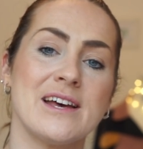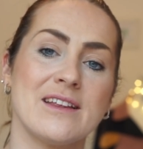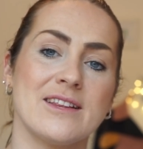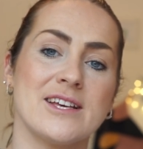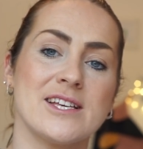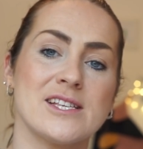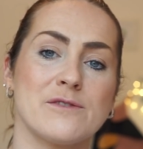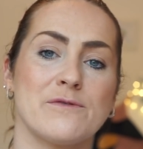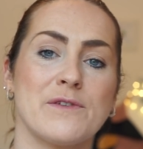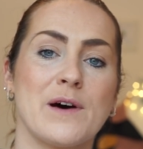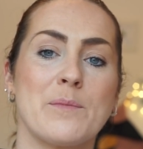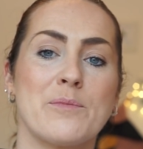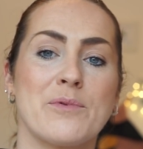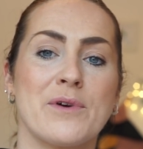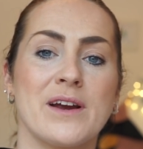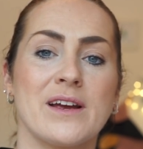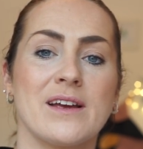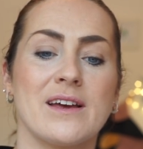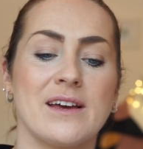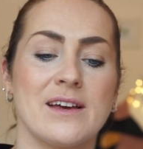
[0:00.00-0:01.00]
This
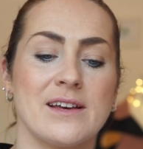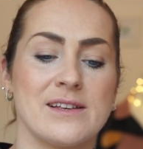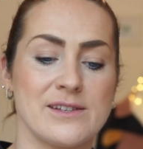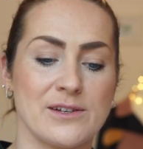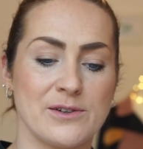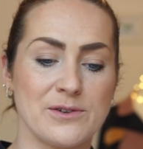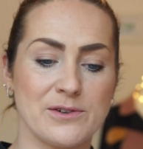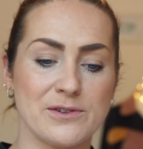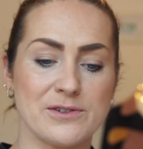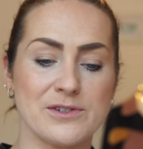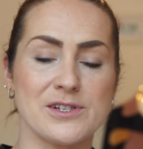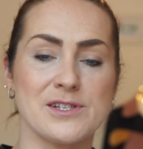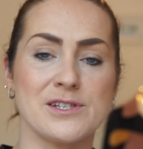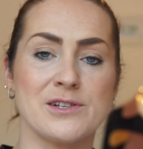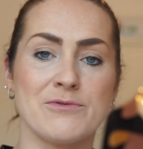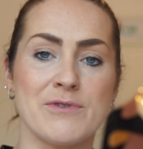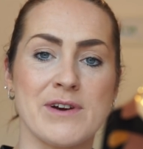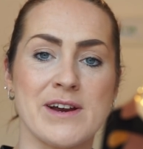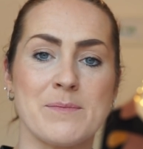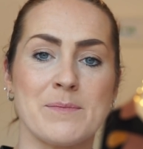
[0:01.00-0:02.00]
fabric is a gorgeous
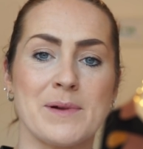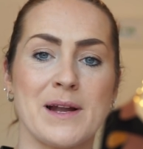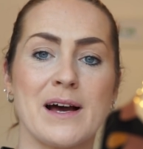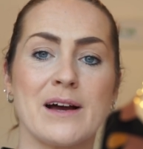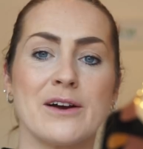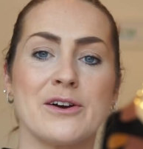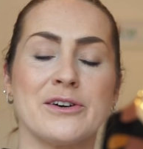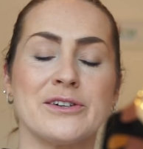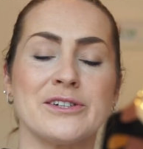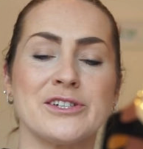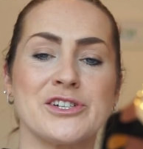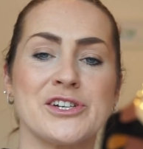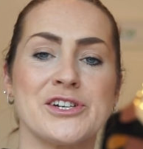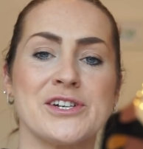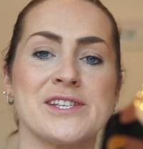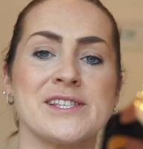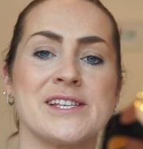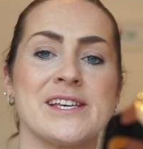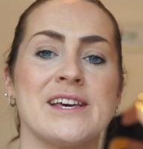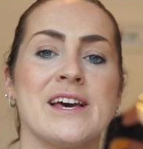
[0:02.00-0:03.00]
grey and black cotton
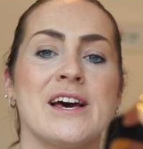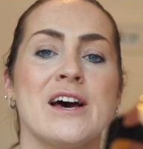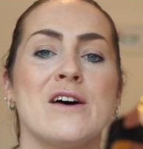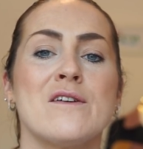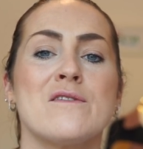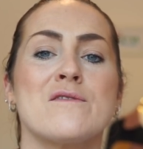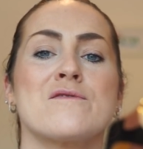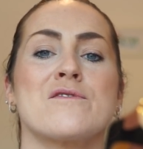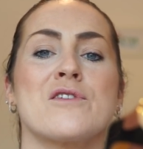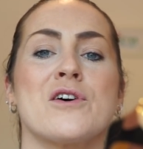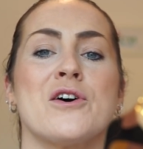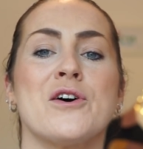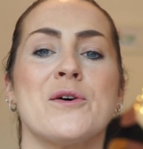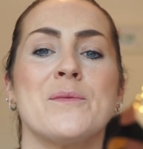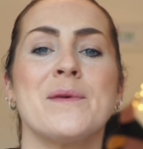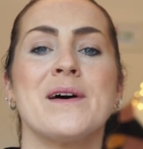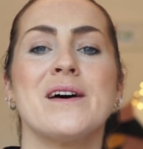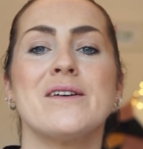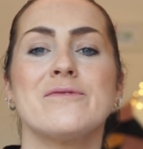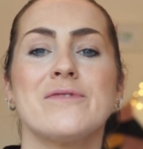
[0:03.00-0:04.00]
jersey
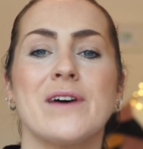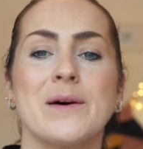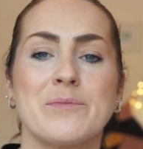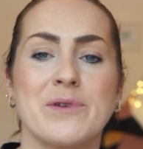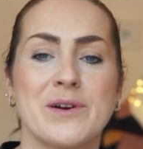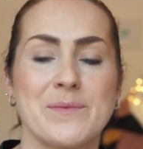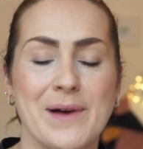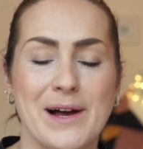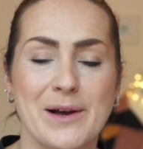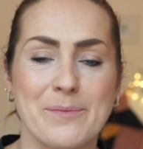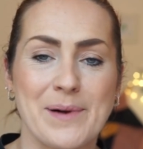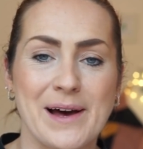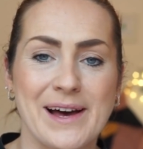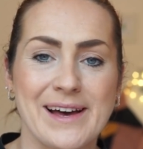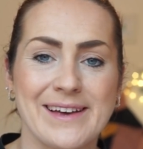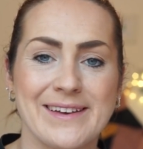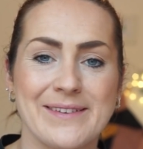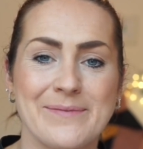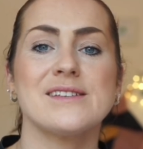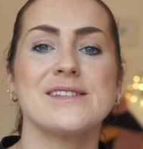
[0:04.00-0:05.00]
from Fabric
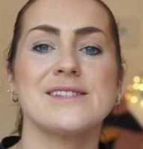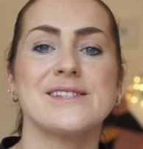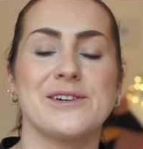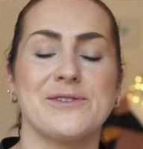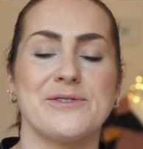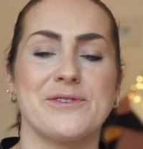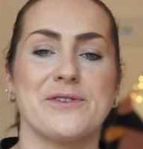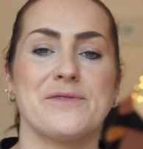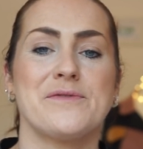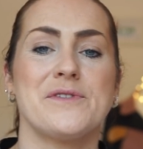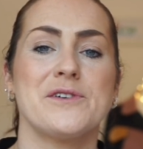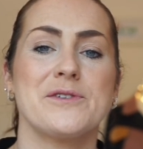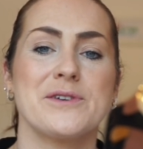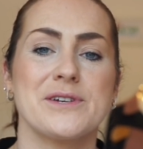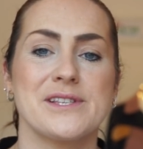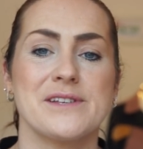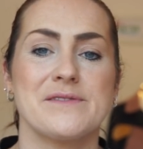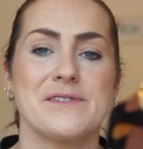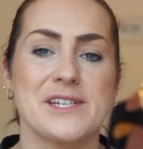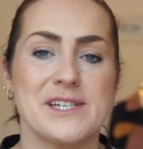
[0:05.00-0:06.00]
Magpie. So the
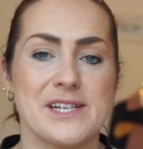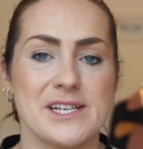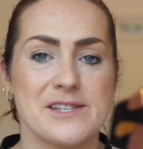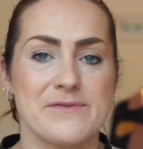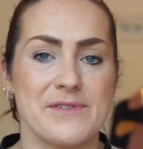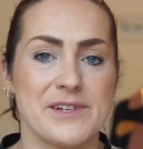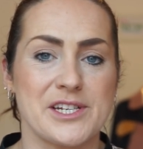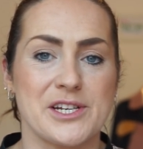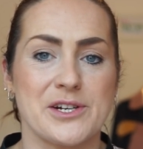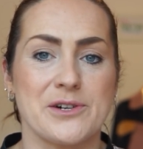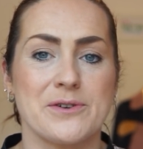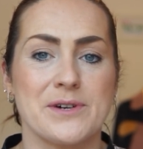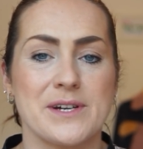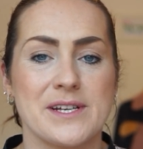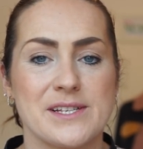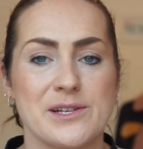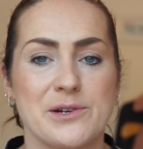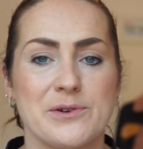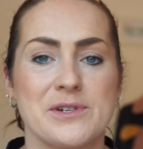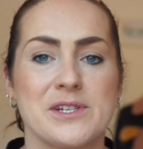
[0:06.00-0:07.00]
focus of today's video
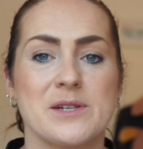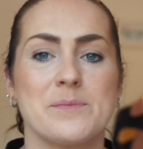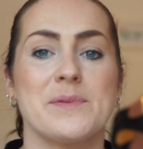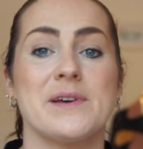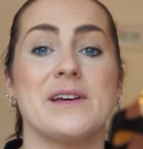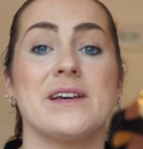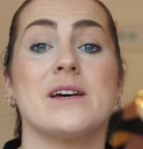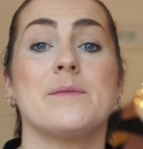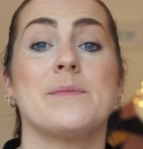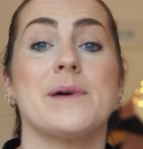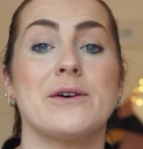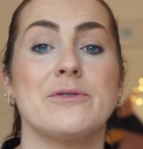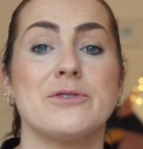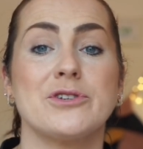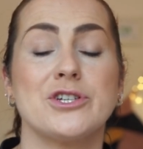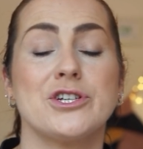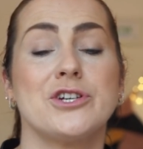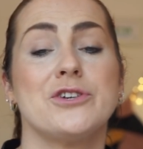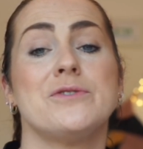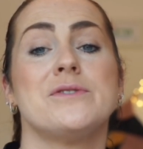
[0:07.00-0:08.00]
is going to be about
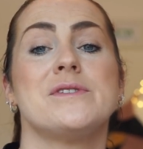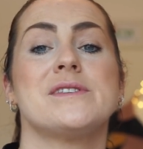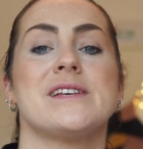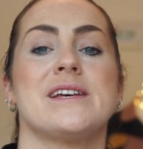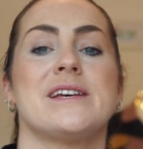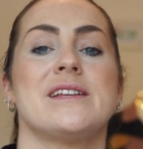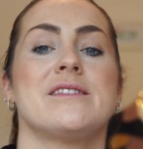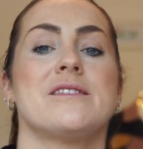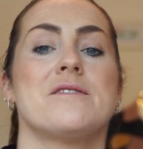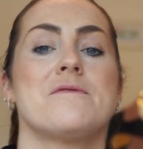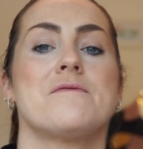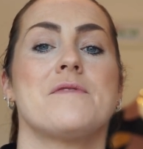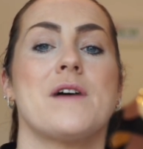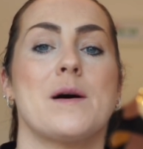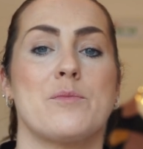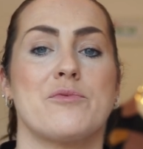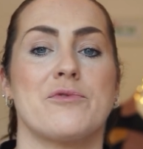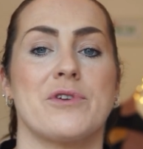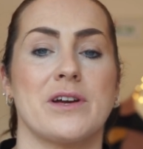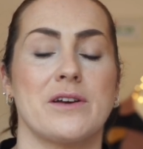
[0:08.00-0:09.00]
choosing the
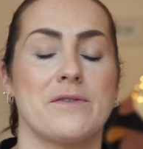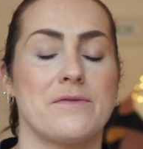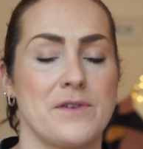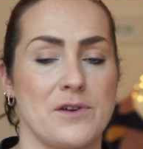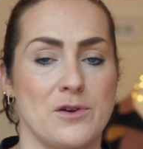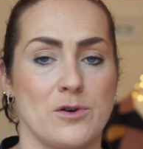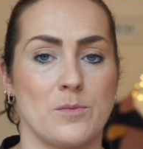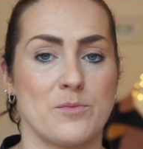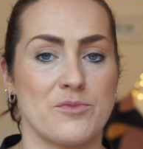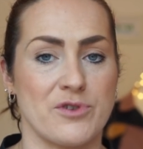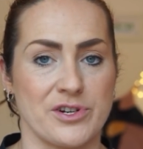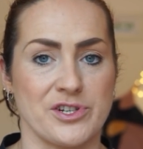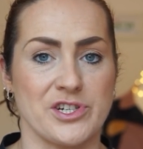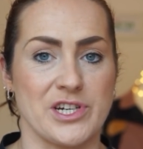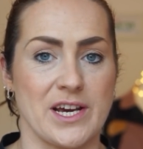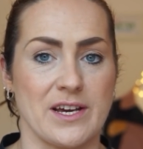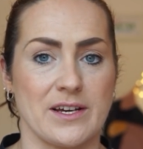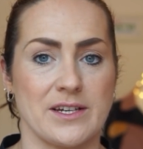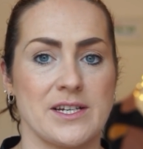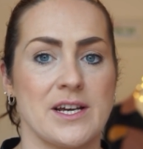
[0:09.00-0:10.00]
fabric for your
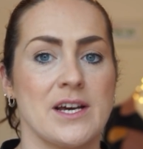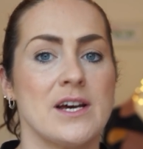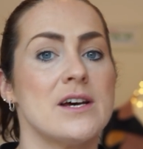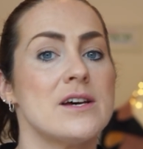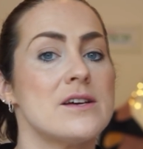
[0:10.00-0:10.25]
project.